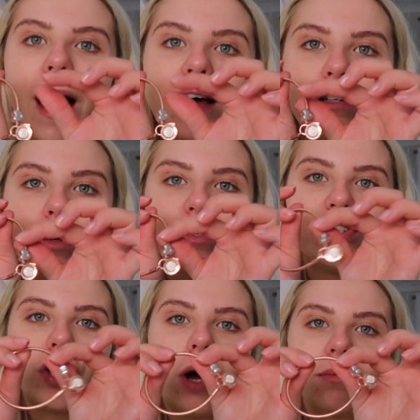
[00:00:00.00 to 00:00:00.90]
add loads
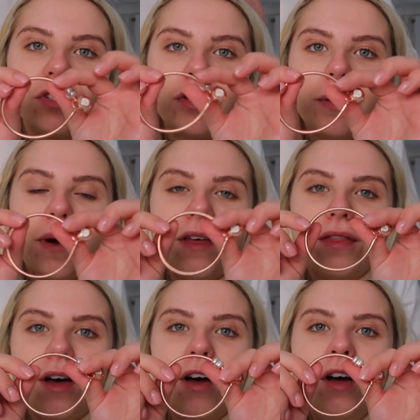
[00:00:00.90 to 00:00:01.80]
of charms to it
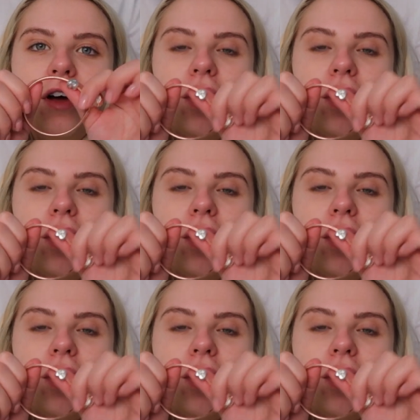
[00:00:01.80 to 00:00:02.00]
that